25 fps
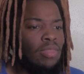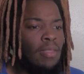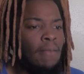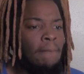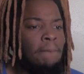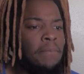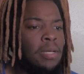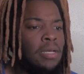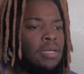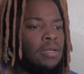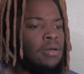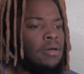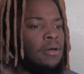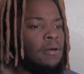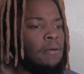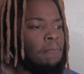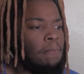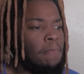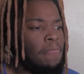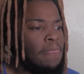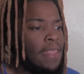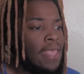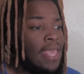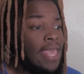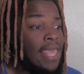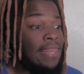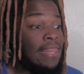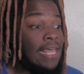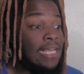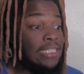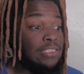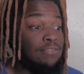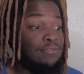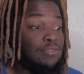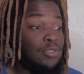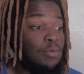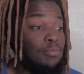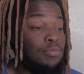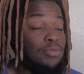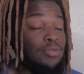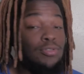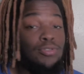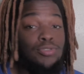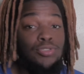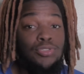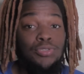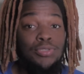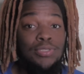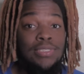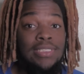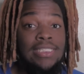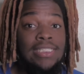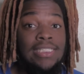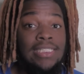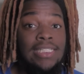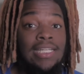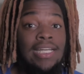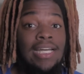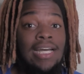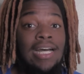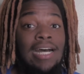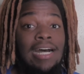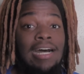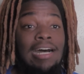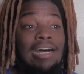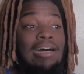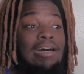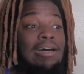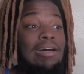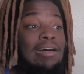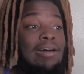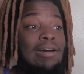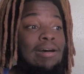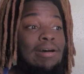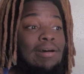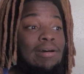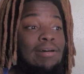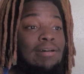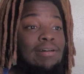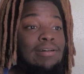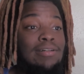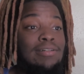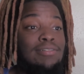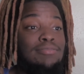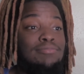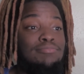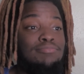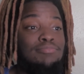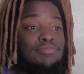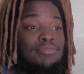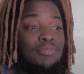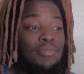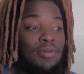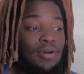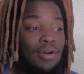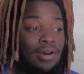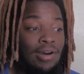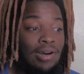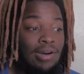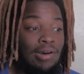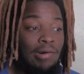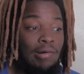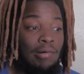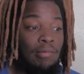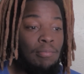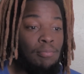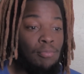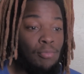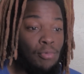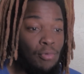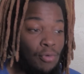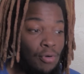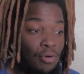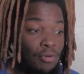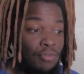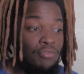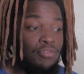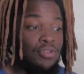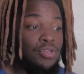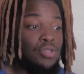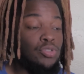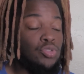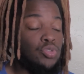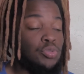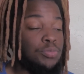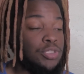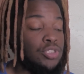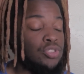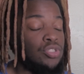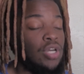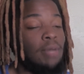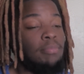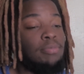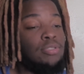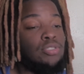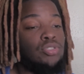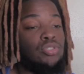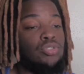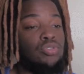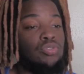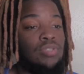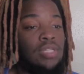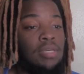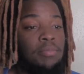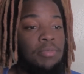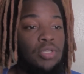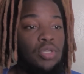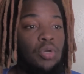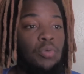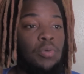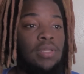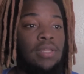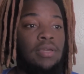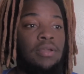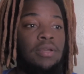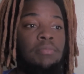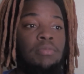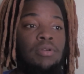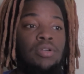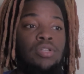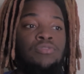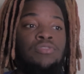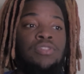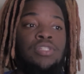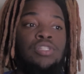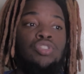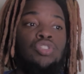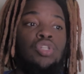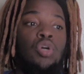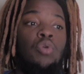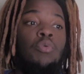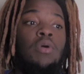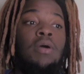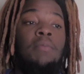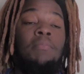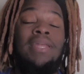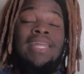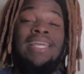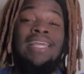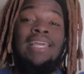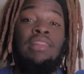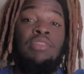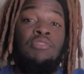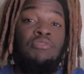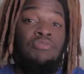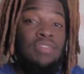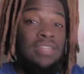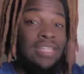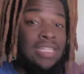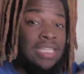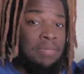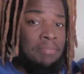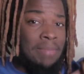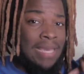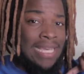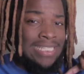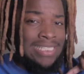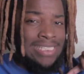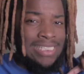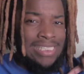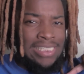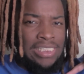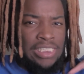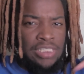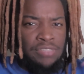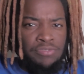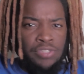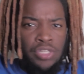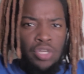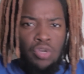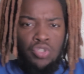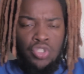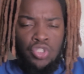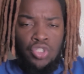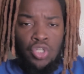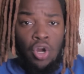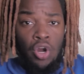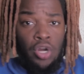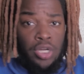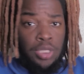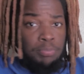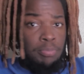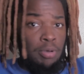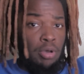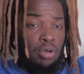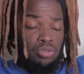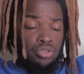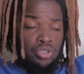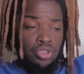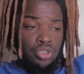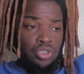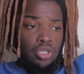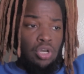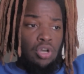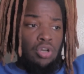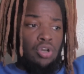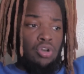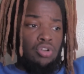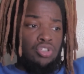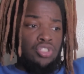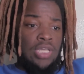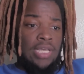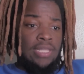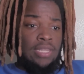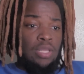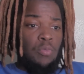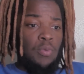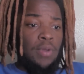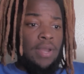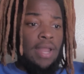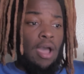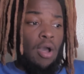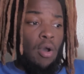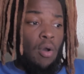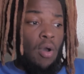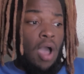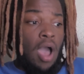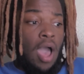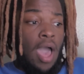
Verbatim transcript: But um, that's if you hope y'all enjoyed it. Um. Uh, more videos will be dropping soon. Let me know what Larry Bird videos y'all want. But again, the fifty Amazing Assists videos is already posted. Y'all can go check that one out.